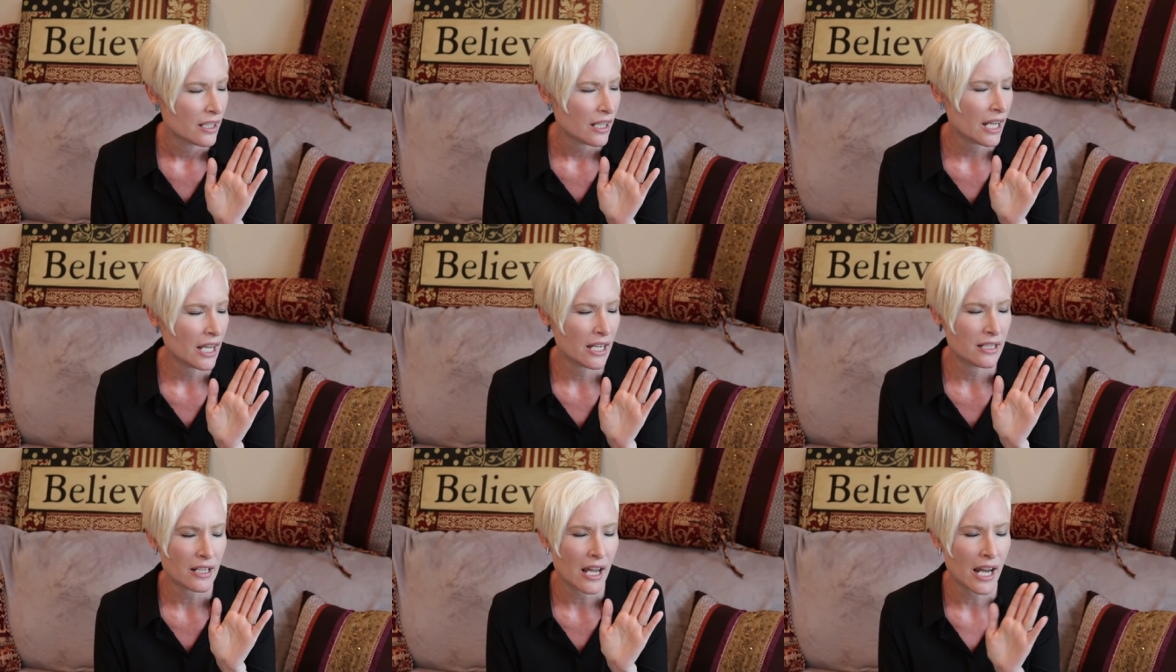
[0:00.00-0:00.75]

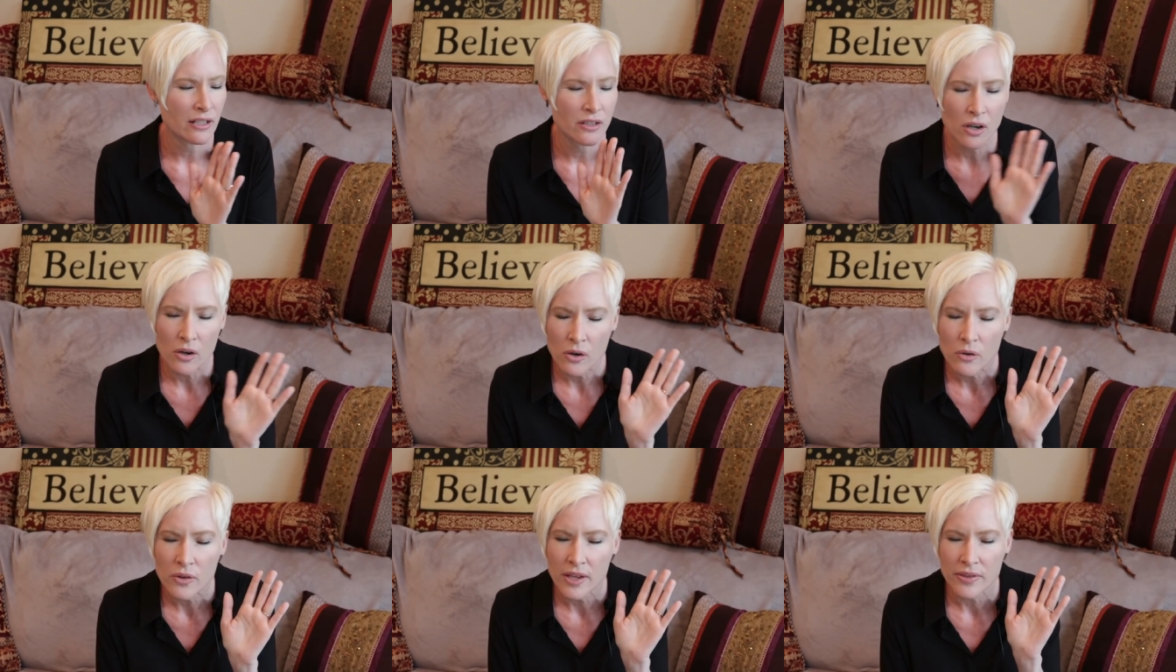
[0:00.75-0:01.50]
and I
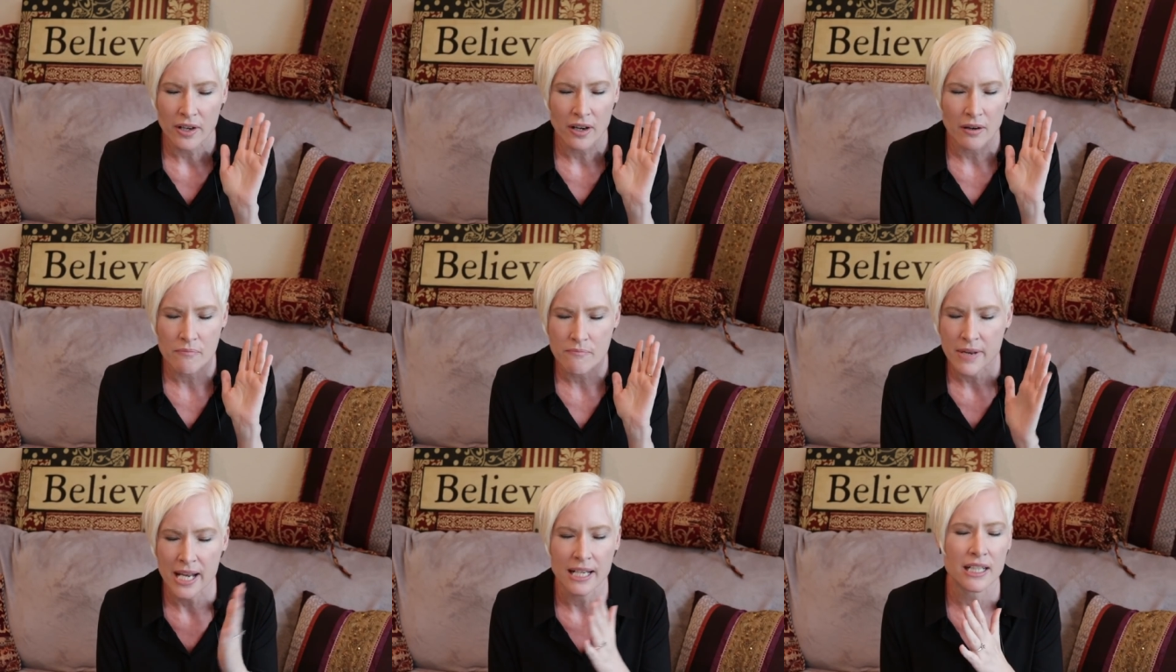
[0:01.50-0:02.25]
know that there are
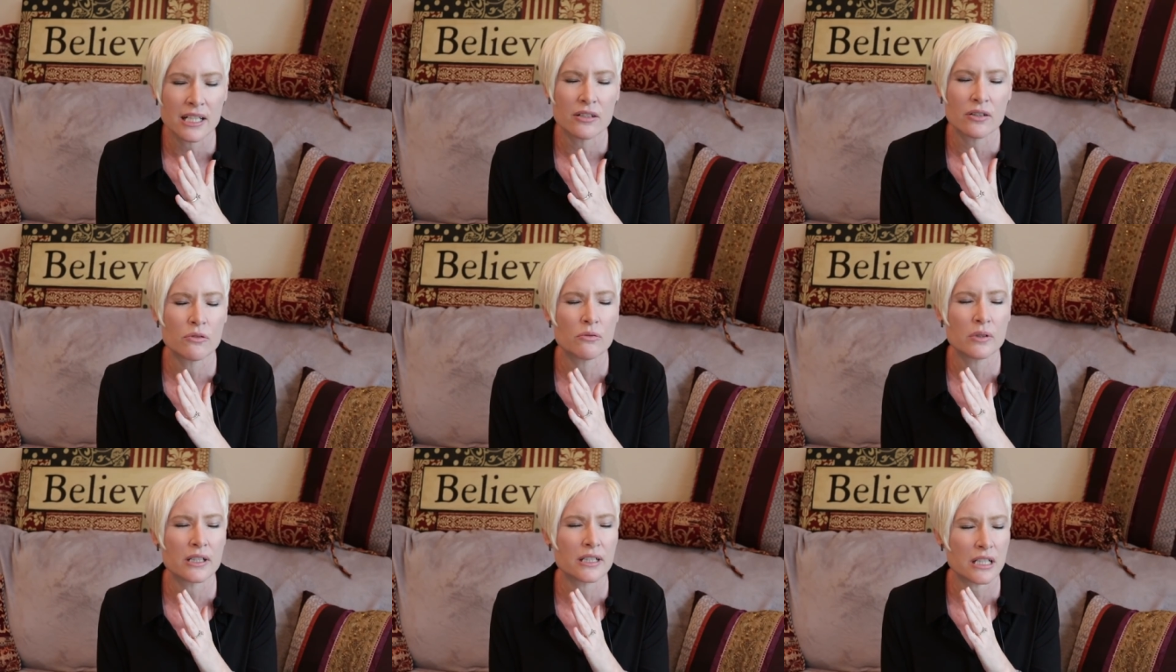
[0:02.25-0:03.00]
many who
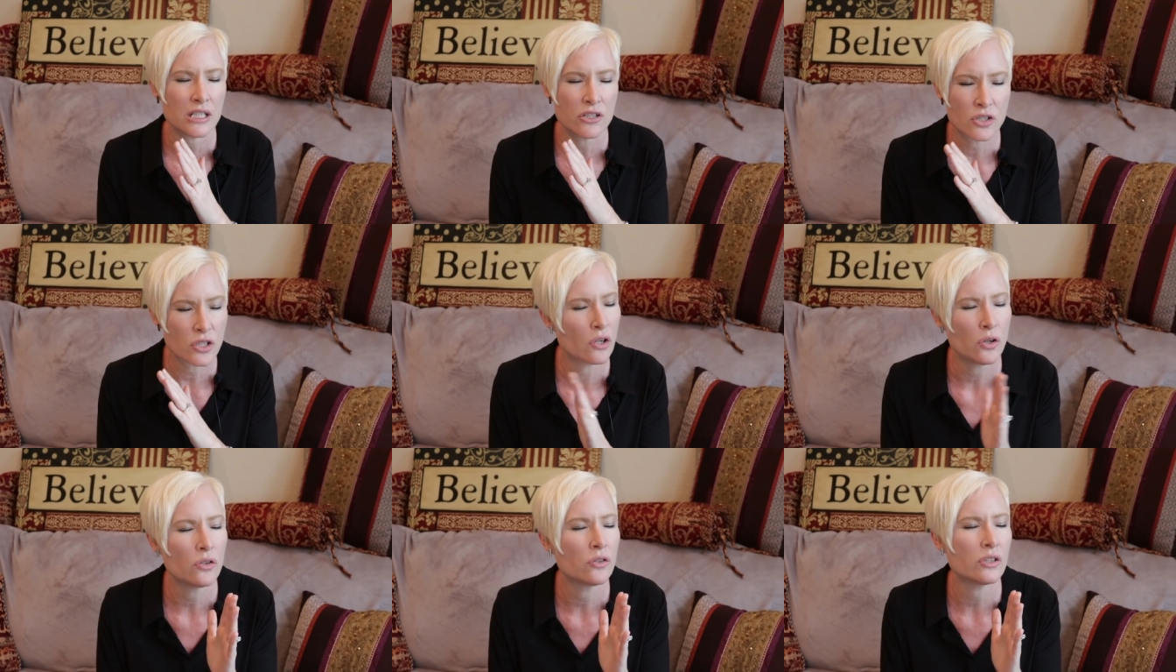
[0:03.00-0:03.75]
would
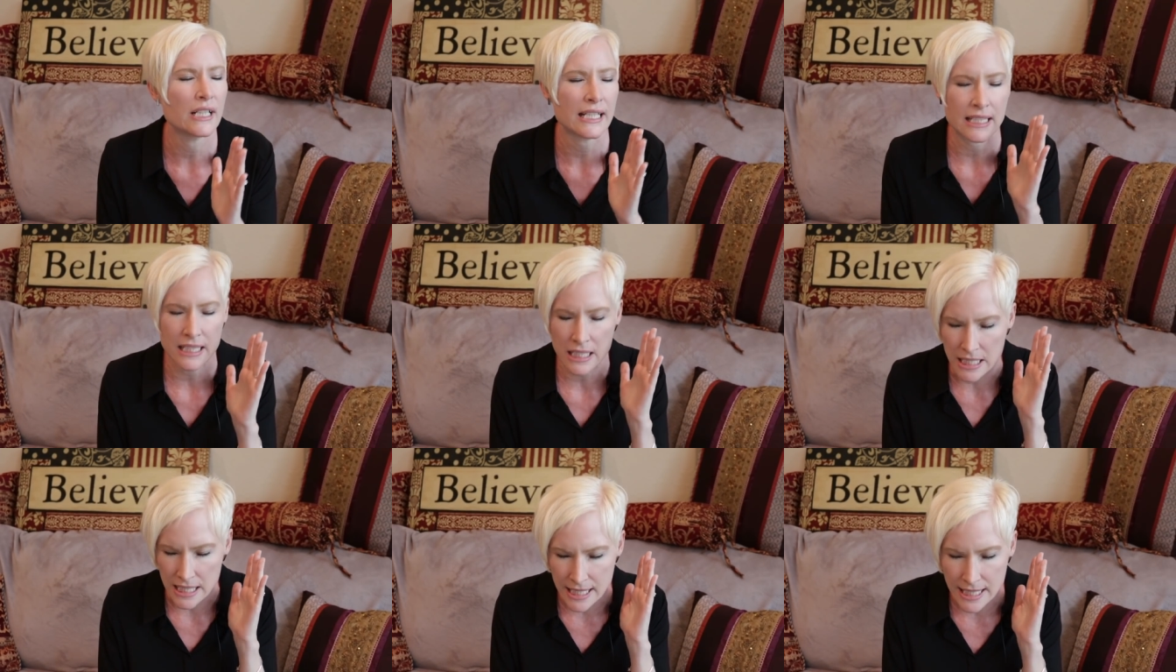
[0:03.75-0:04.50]
condone and
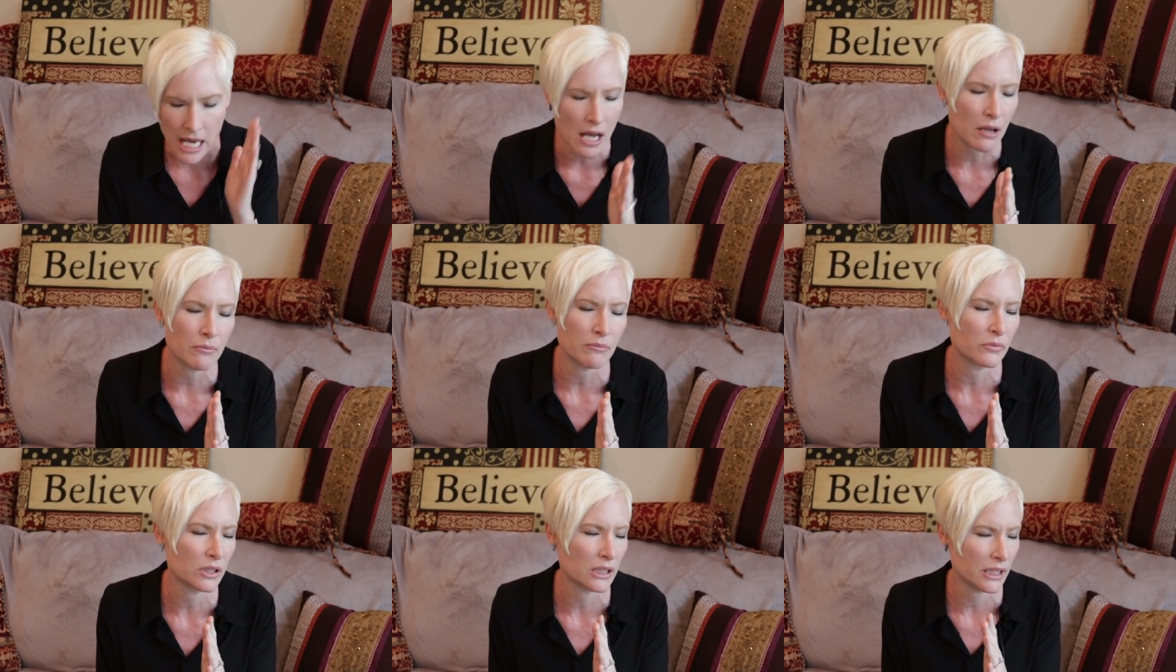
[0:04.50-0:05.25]

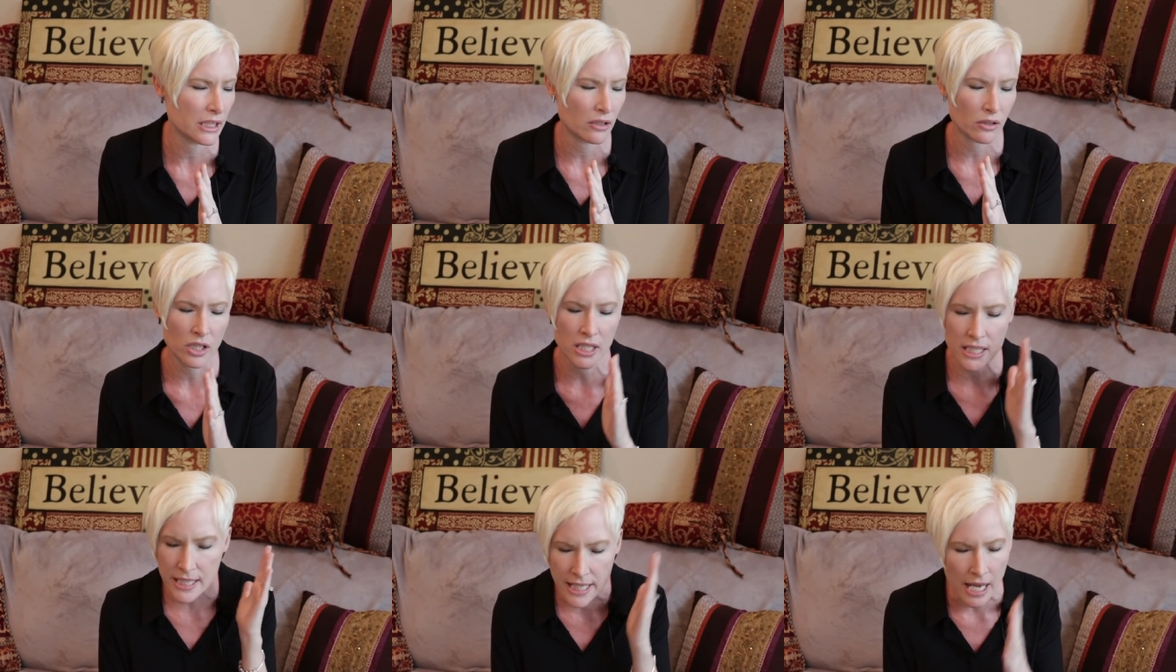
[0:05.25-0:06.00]
condemn or
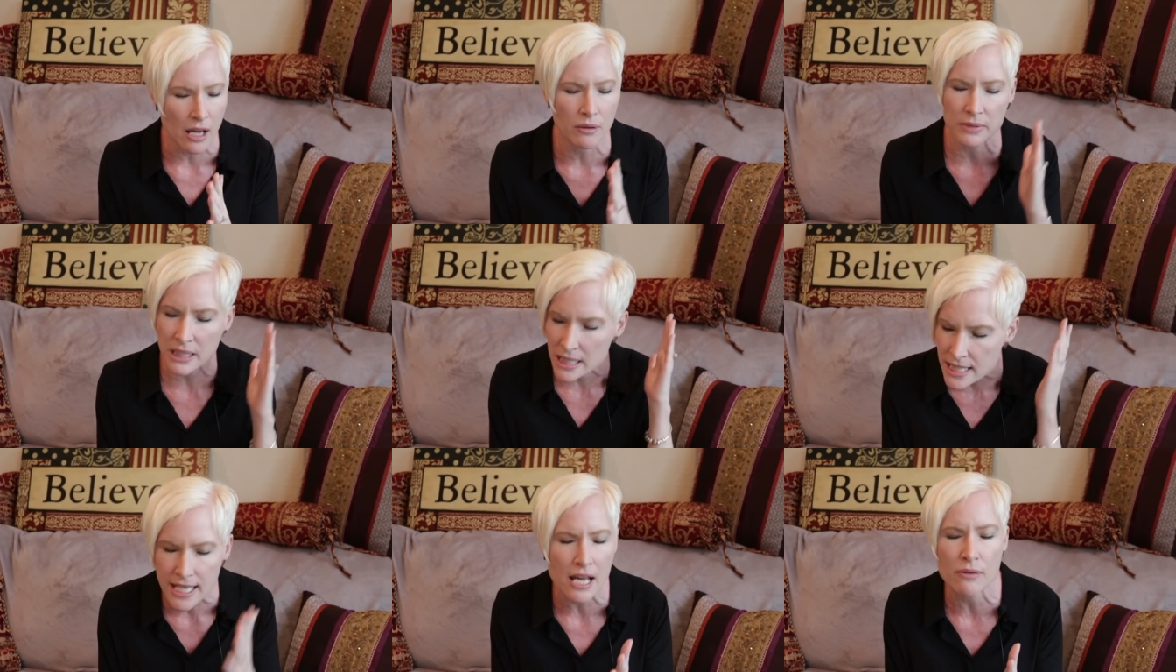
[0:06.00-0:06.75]
condemn,
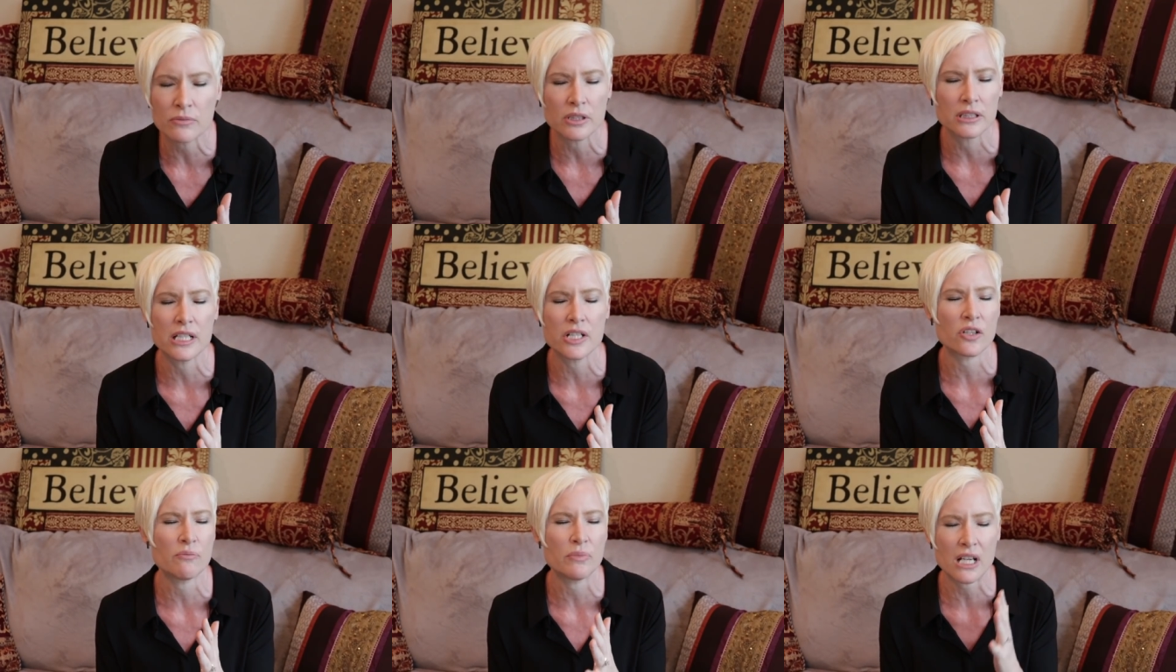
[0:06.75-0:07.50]
condemn
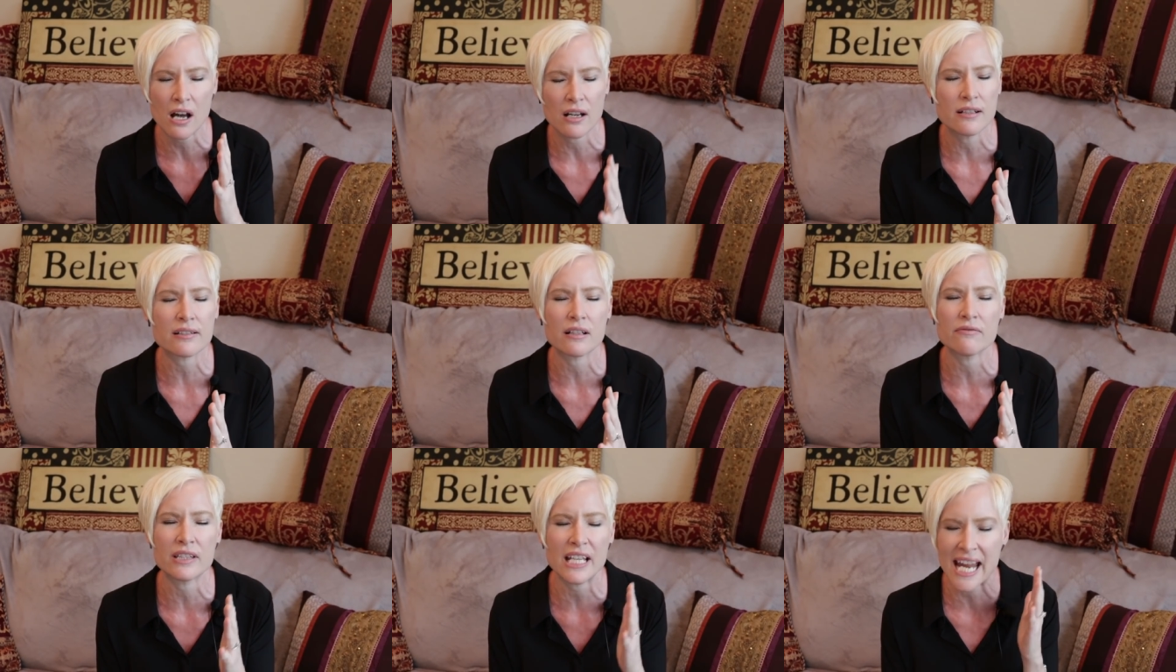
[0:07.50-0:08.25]
religion because
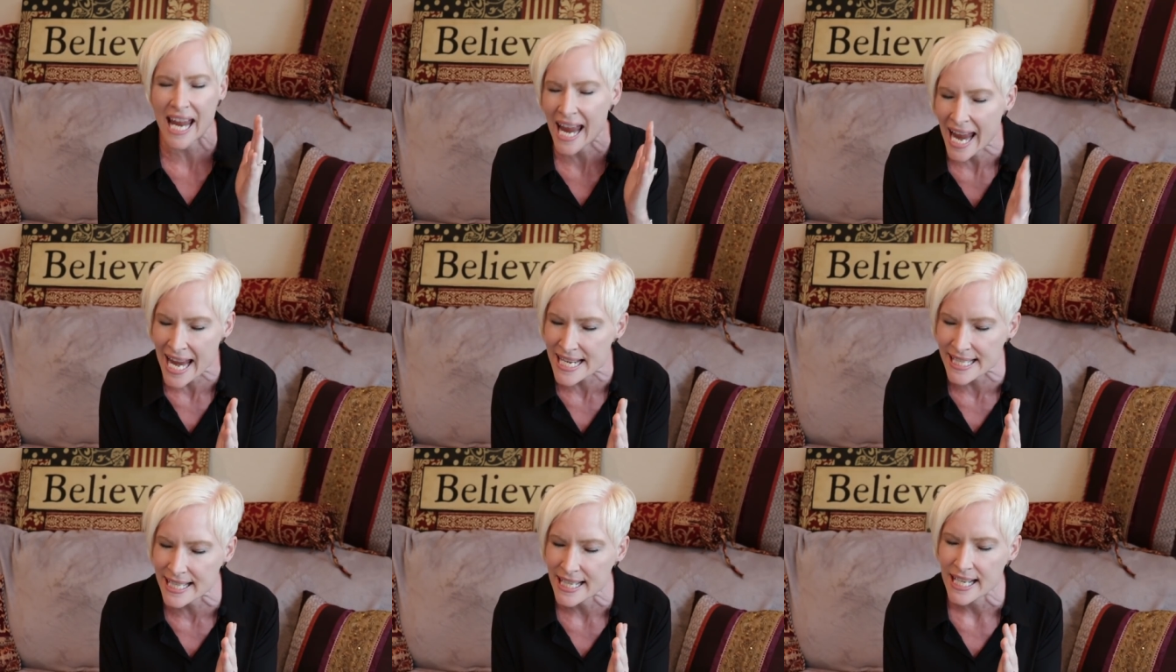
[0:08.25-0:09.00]
of the
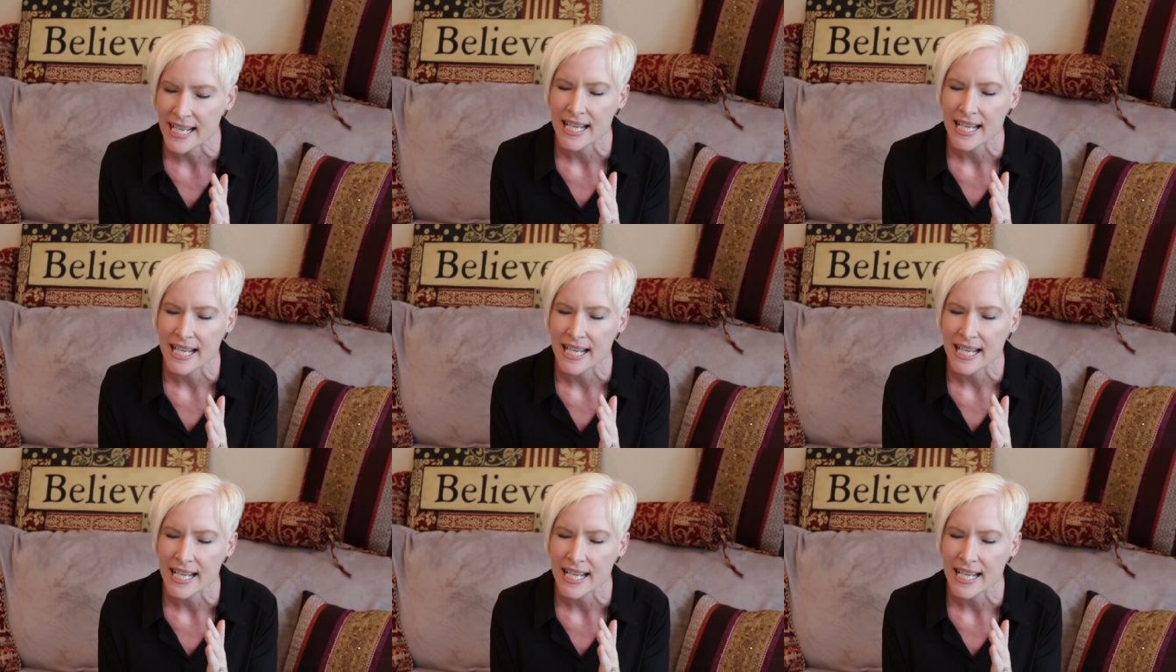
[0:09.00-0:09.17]
hate